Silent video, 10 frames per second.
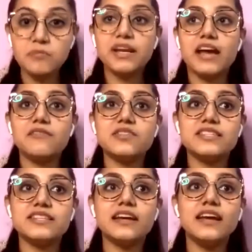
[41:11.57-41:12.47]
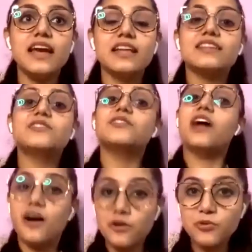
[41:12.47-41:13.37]
but I would say that
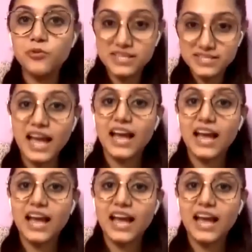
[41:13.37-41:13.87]
Rahu is